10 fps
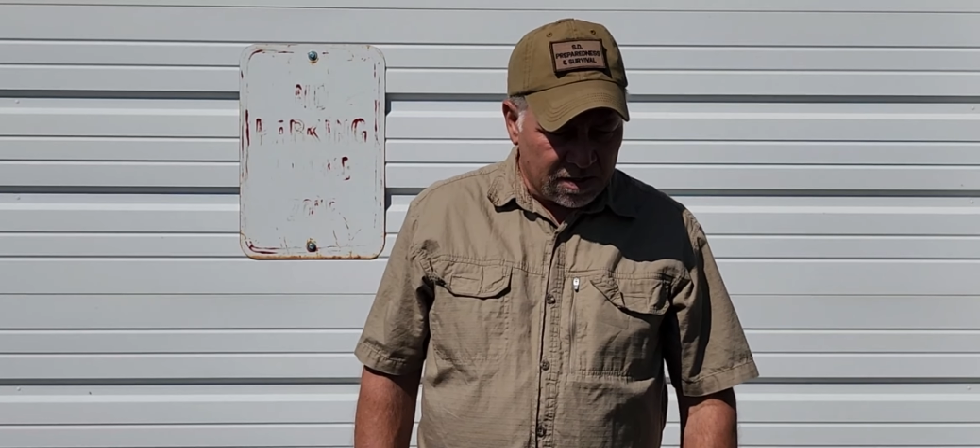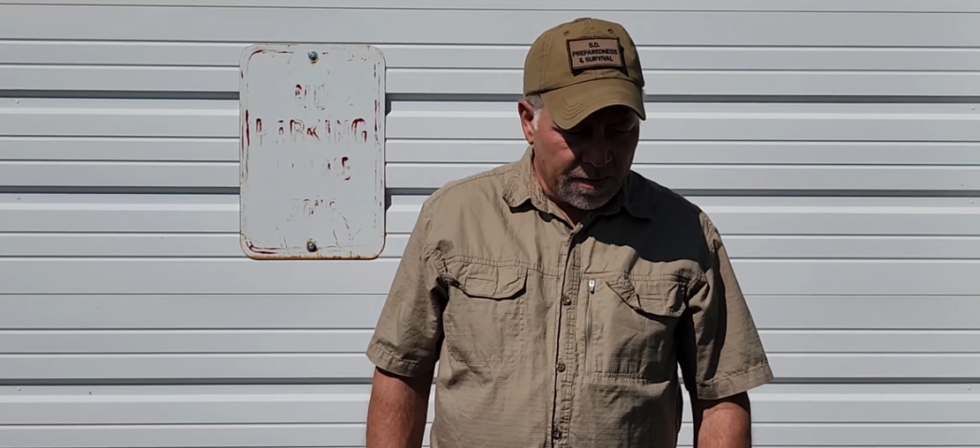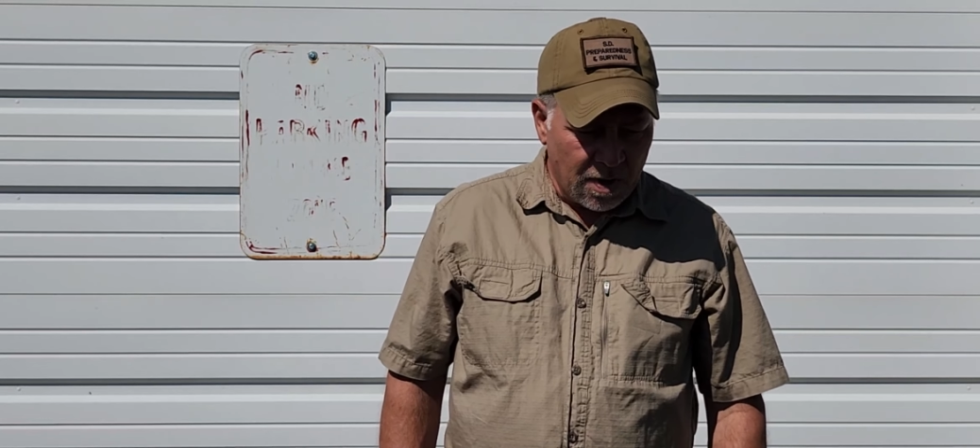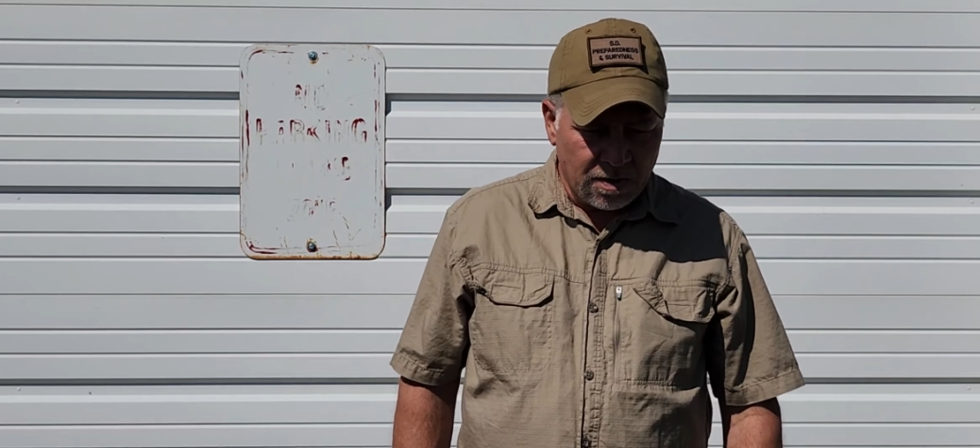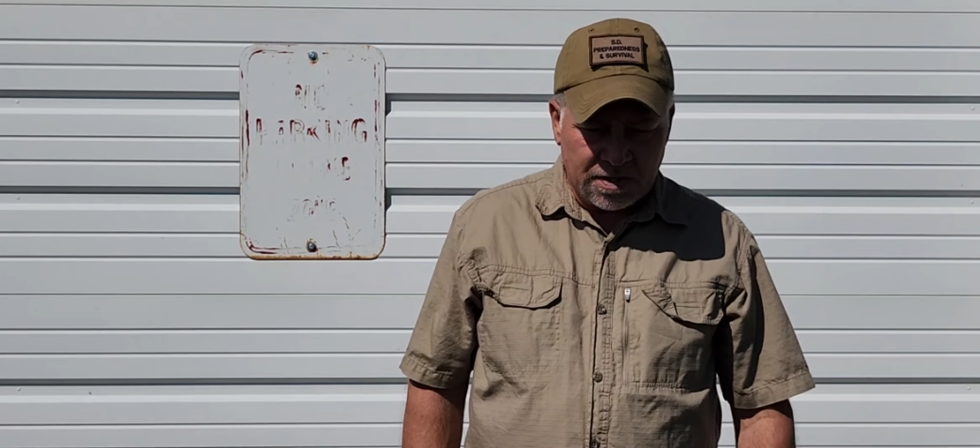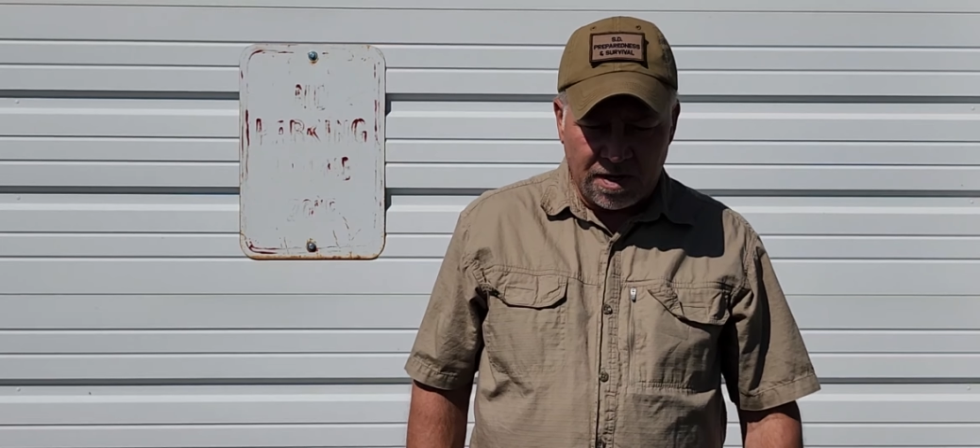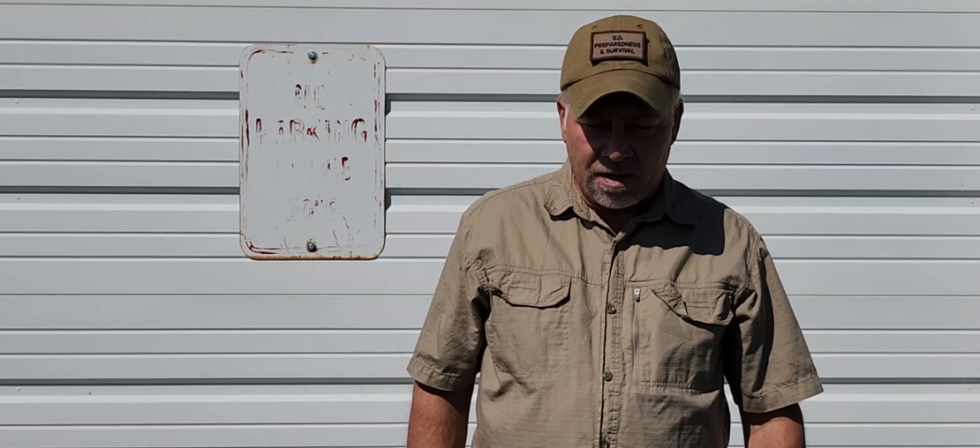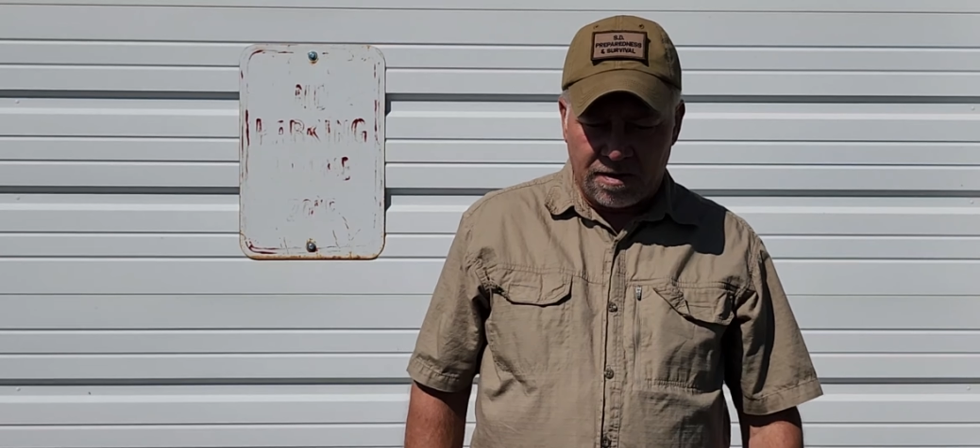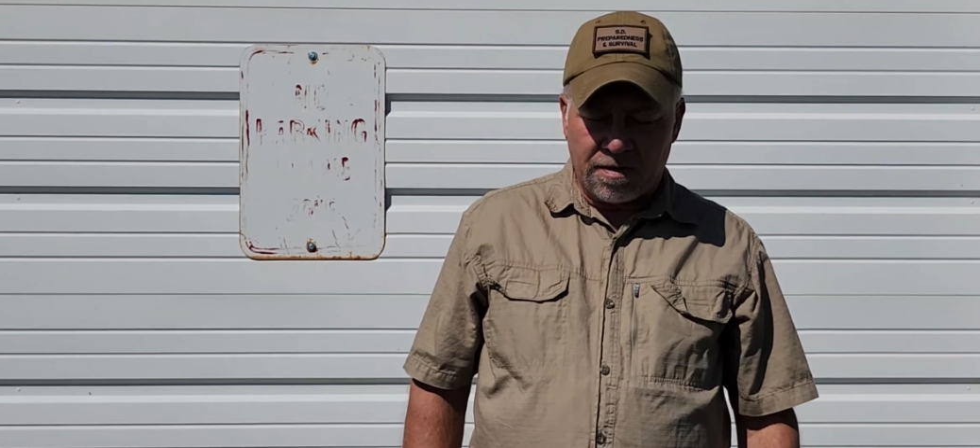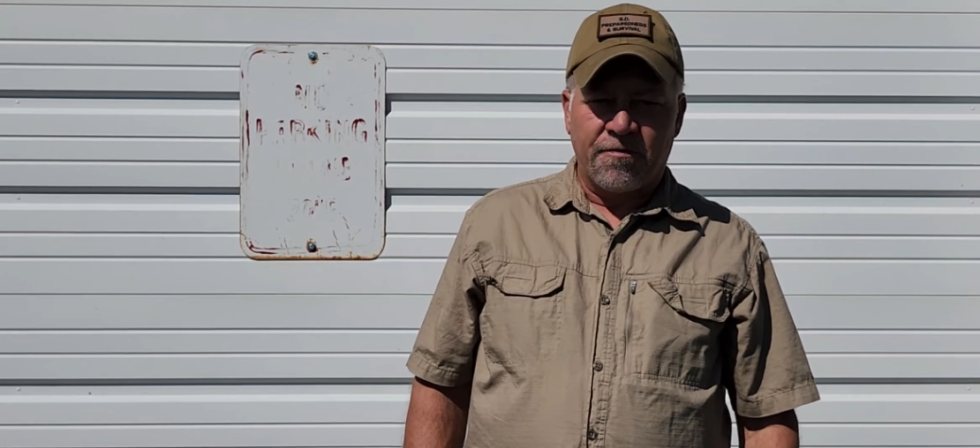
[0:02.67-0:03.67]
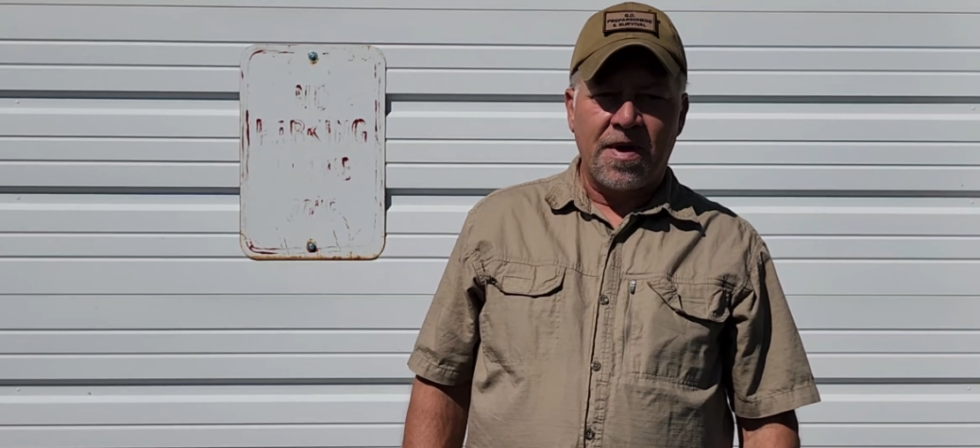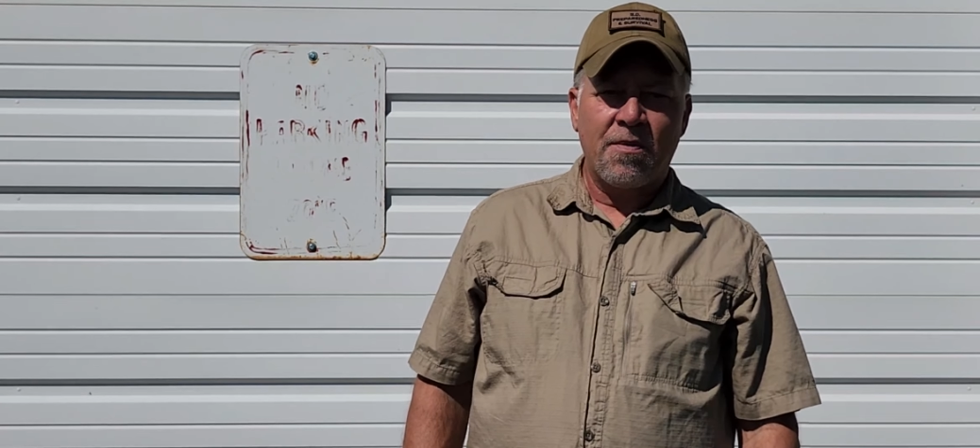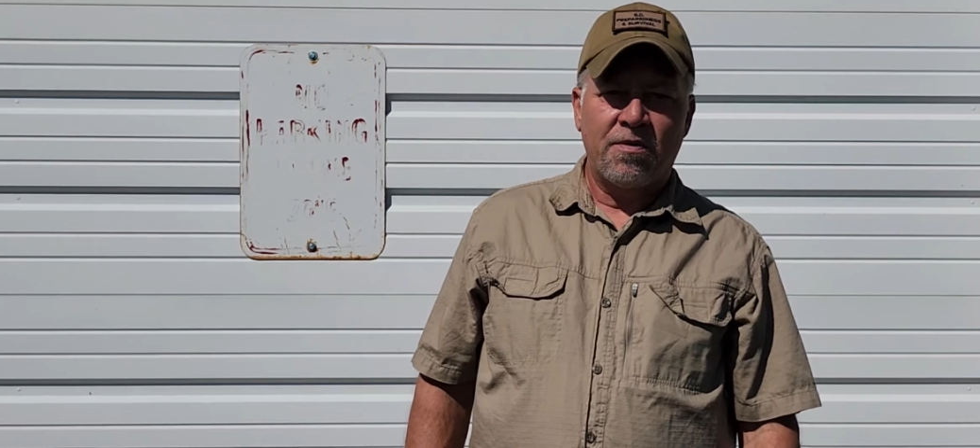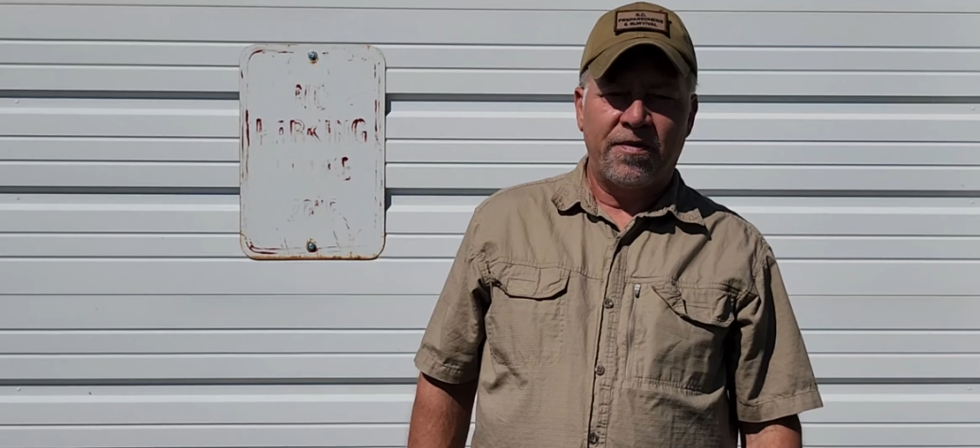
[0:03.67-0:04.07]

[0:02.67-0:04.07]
about a Fatwood